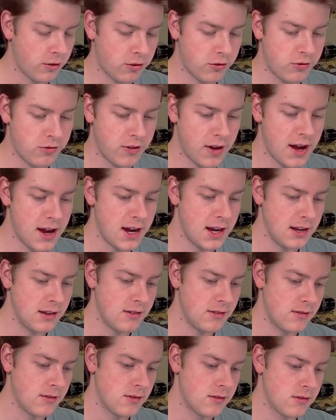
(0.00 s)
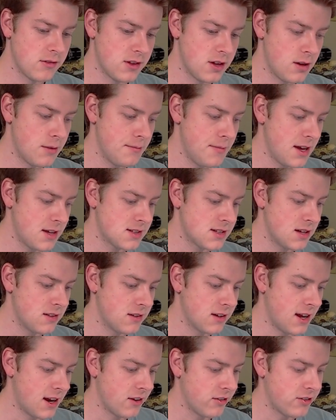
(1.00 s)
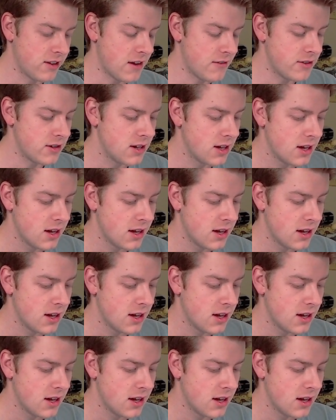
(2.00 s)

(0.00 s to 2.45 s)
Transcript: fine, so it makes sense. I got a 7.